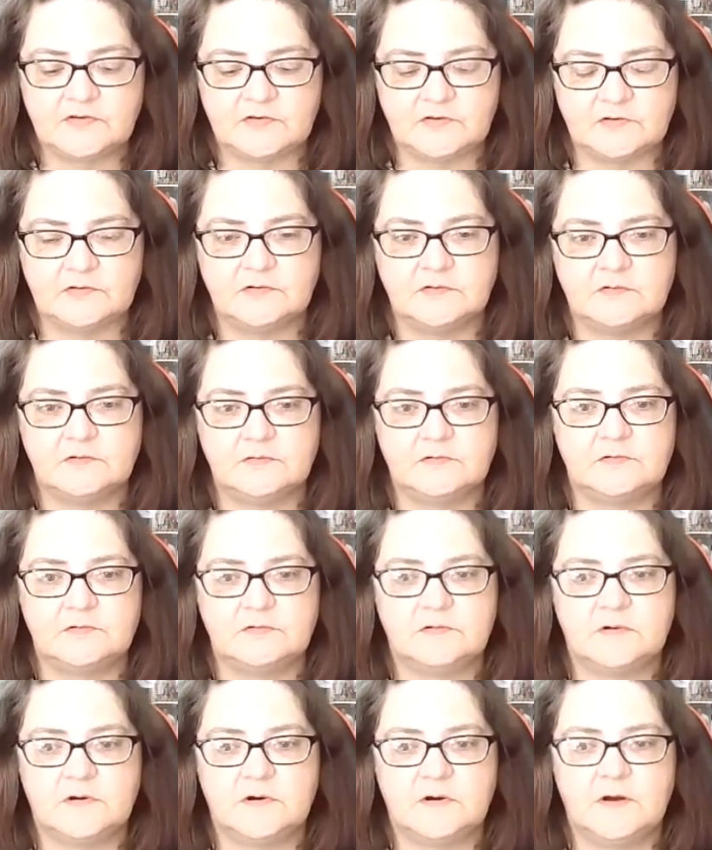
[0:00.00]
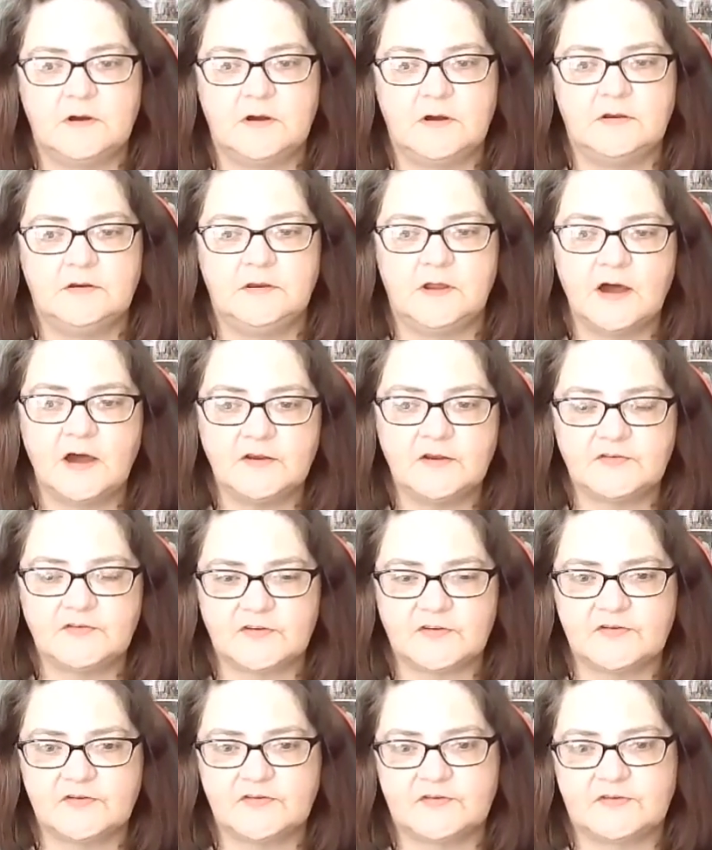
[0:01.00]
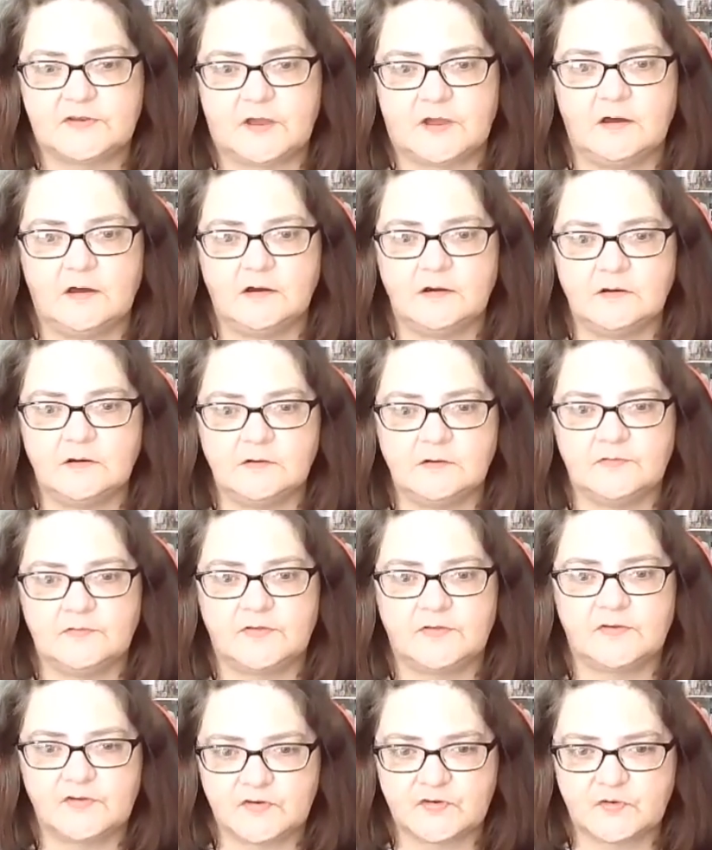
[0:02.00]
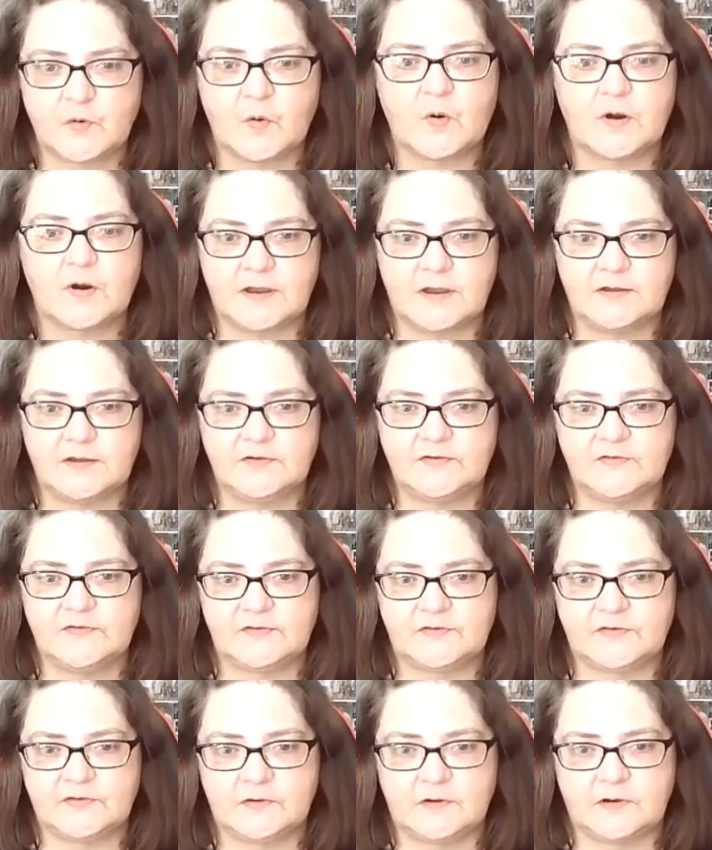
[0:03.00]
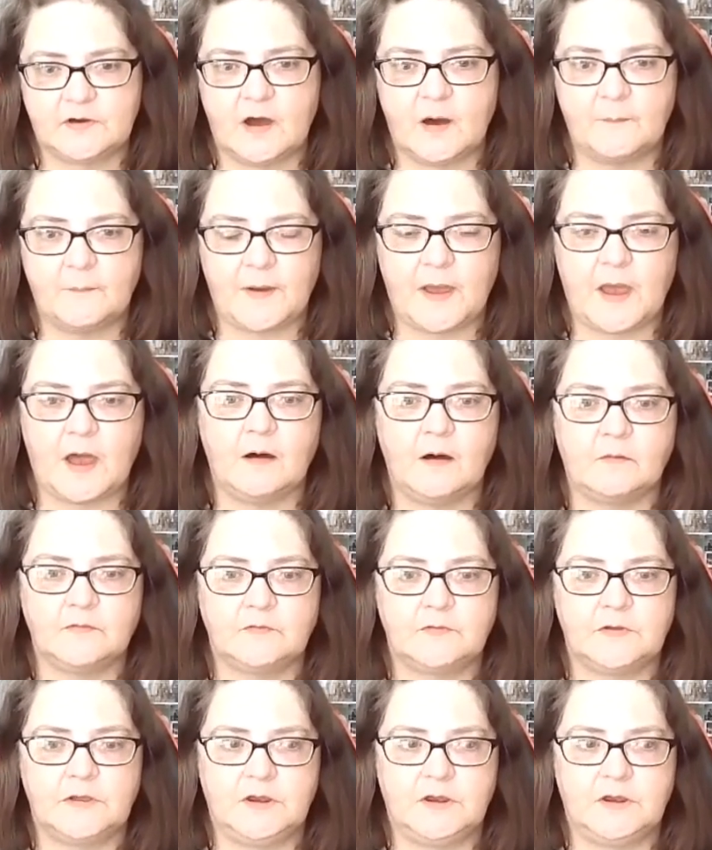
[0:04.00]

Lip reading: to not just tell the stories about,